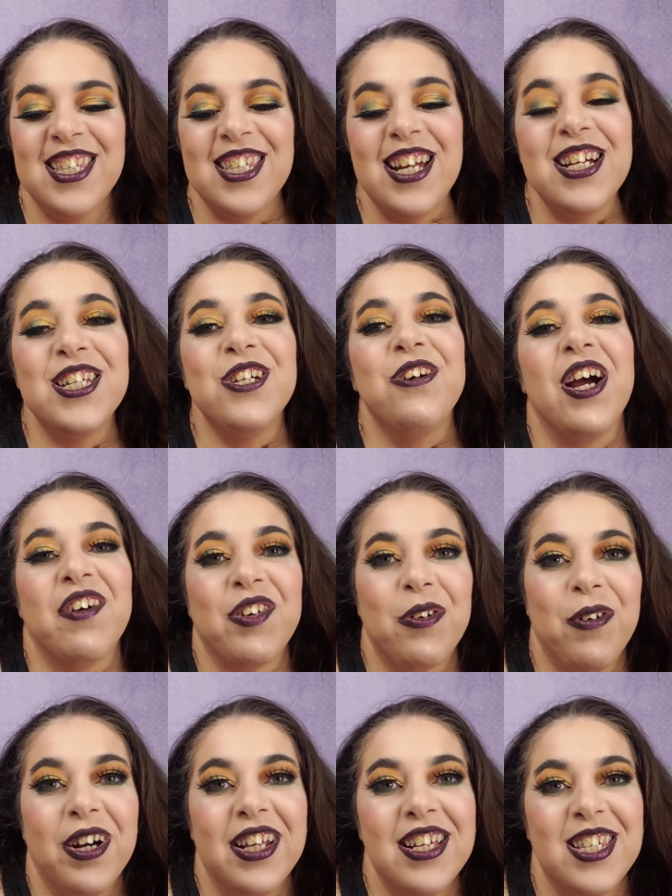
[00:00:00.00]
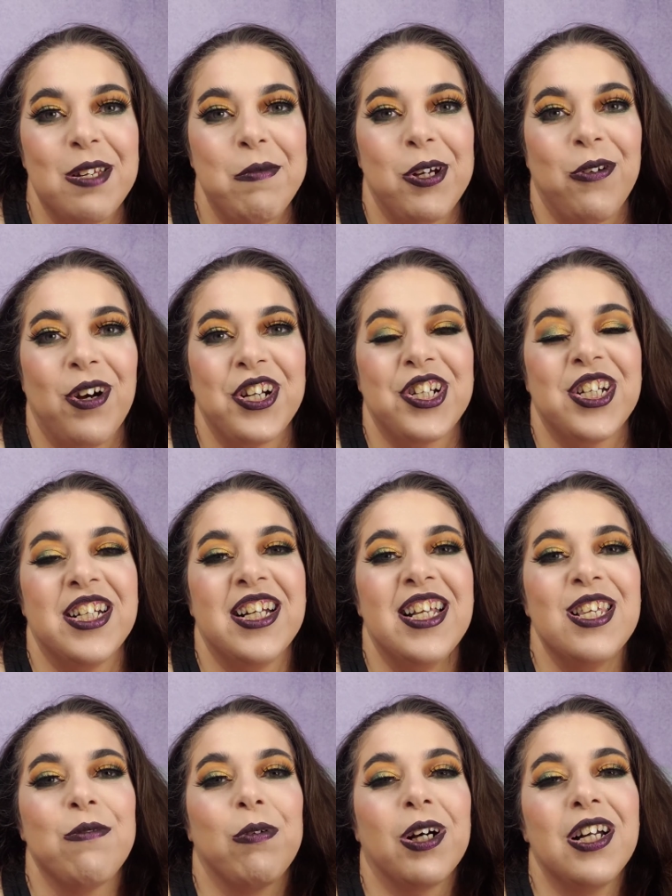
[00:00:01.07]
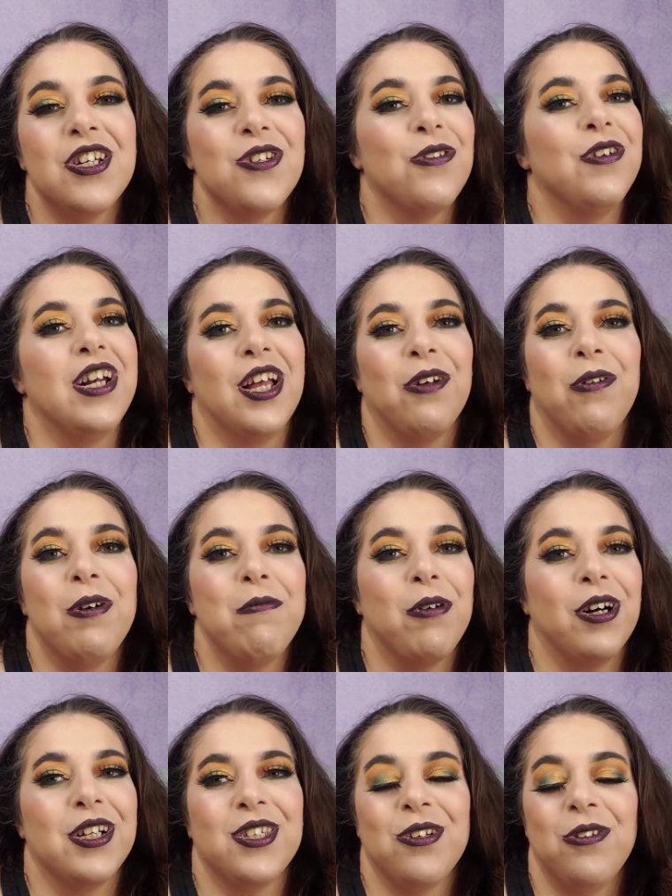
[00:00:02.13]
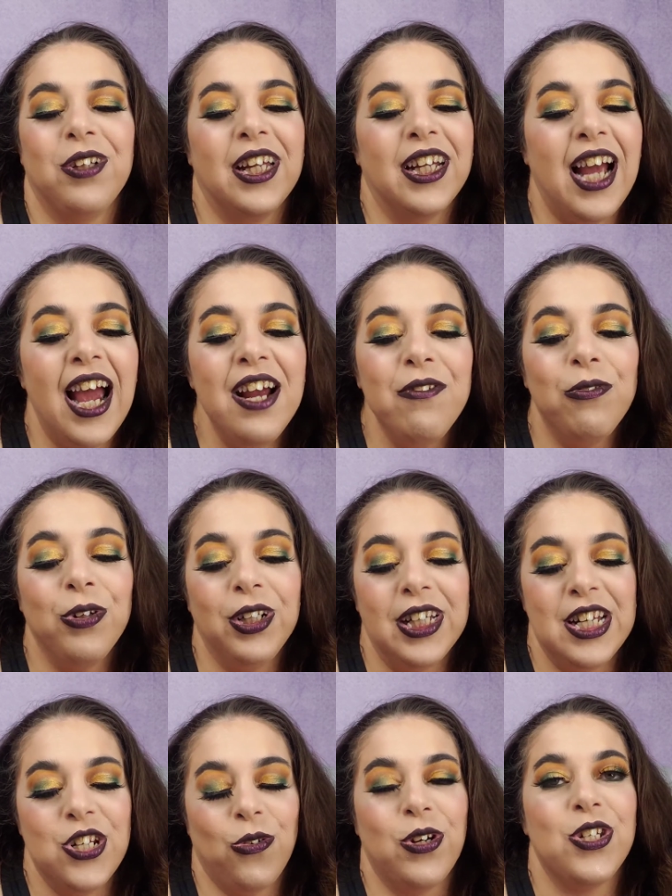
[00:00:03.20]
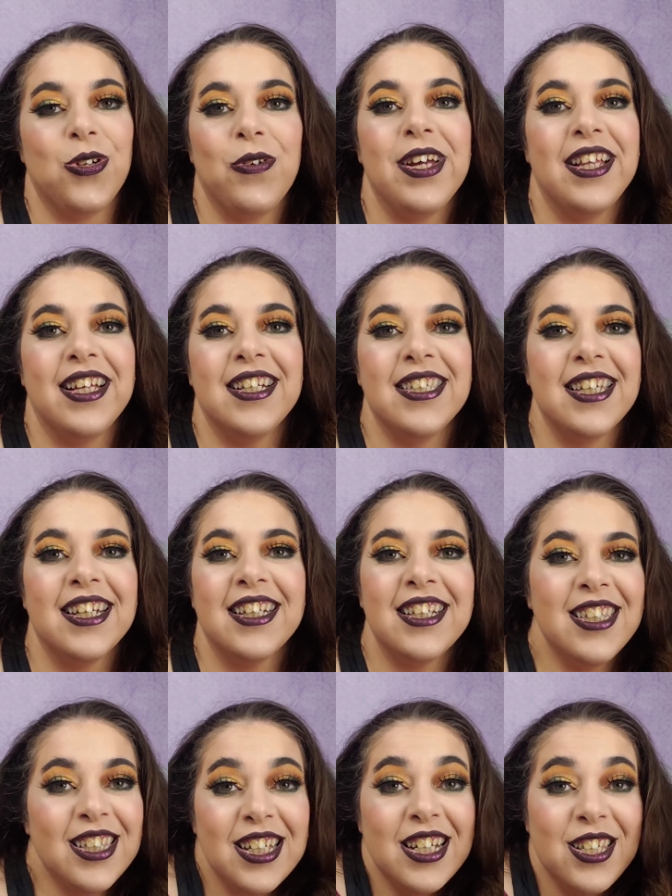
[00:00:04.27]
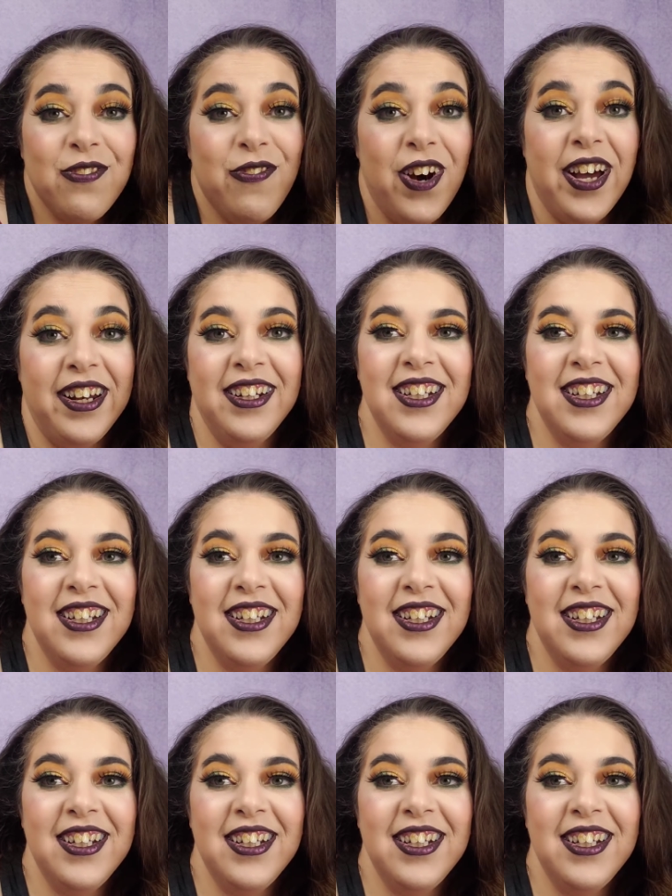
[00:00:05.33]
Thank you everyone that sent me questions. We're going to do another one pretty soon. Like I really enjoy doing these. Like it's it's fun.